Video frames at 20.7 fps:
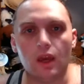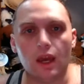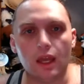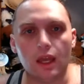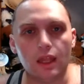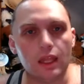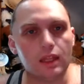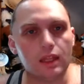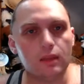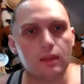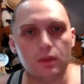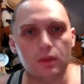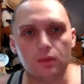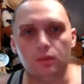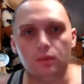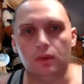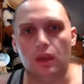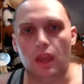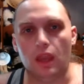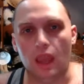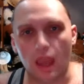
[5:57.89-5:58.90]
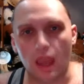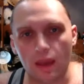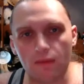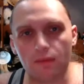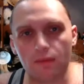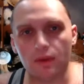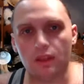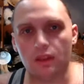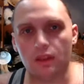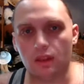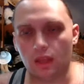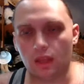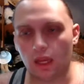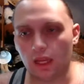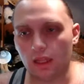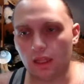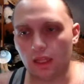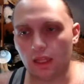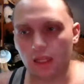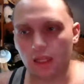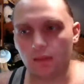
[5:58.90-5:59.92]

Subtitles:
I let them do everything. I let